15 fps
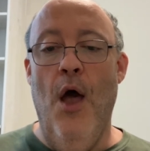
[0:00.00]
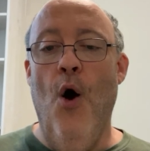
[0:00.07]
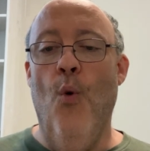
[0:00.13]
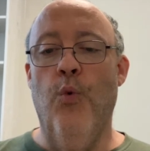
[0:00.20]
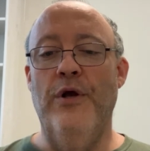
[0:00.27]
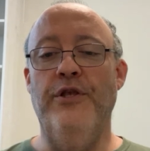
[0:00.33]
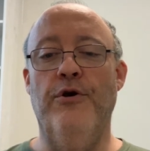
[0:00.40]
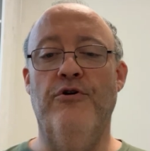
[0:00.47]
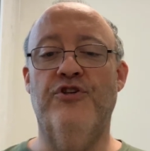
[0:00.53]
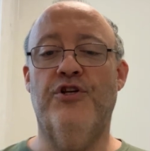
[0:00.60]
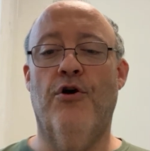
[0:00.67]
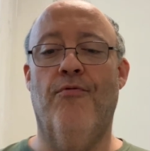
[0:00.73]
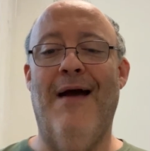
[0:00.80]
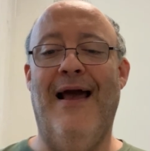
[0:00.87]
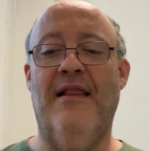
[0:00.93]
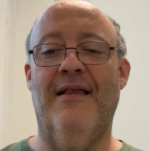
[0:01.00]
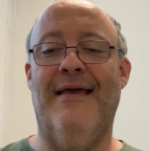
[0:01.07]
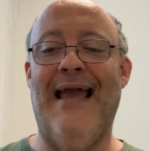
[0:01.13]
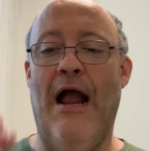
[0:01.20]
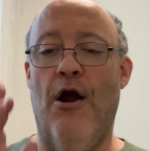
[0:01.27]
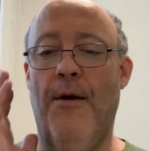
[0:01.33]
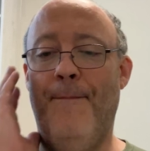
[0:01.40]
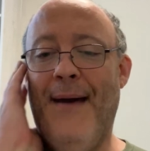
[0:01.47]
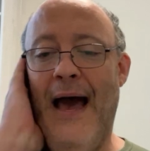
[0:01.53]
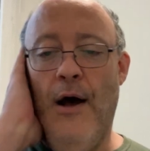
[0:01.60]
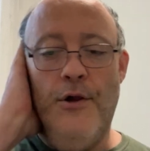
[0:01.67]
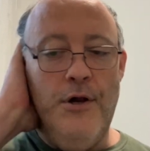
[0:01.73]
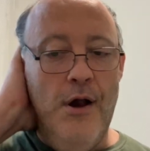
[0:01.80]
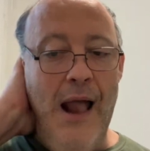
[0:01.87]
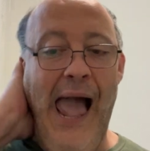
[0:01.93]
When used correctly, carrot
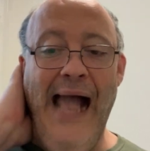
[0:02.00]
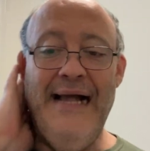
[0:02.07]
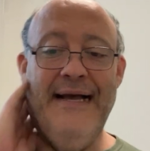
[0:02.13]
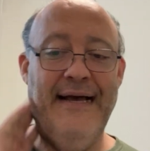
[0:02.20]
powder